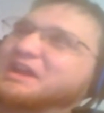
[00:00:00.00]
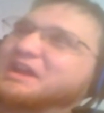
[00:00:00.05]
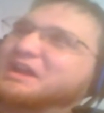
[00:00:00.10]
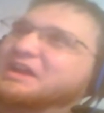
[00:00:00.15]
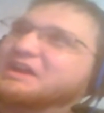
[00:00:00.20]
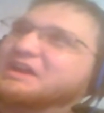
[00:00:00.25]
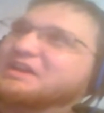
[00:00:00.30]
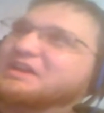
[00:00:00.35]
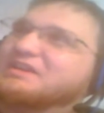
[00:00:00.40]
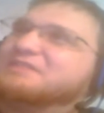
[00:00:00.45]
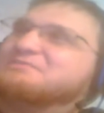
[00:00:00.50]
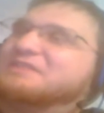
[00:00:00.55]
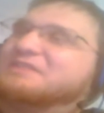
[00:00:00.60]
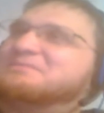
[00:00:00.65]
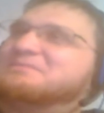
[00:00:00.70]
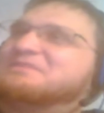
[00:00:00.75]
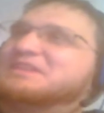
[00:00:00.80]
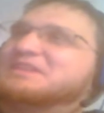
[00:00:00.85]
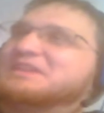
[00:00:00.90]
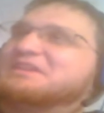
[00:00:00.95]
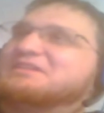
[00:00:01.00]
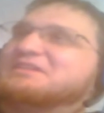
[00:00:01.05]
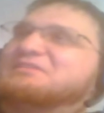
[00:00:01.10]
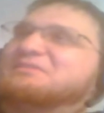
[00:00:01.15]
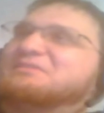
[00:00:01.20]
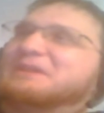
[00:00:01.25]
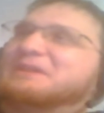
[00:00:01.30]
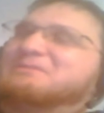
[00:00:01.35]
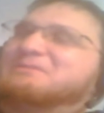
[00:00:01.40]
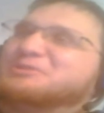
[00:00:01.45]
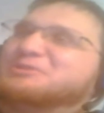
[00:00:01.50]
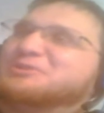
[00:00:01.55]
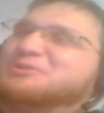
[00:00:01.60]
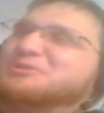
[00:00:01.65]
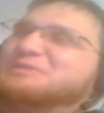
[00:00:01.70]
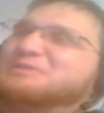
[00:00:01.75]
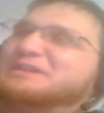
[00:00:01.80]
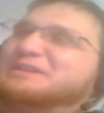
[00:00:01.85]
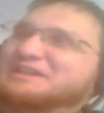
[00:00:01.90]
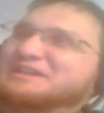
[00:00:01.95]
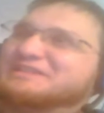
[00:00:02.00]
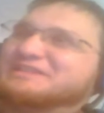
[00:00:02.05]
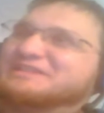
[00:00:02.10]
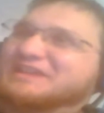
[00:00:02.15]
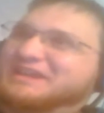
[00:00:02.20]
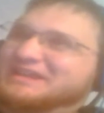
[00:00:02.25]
I'm saying it's a rabbit hole because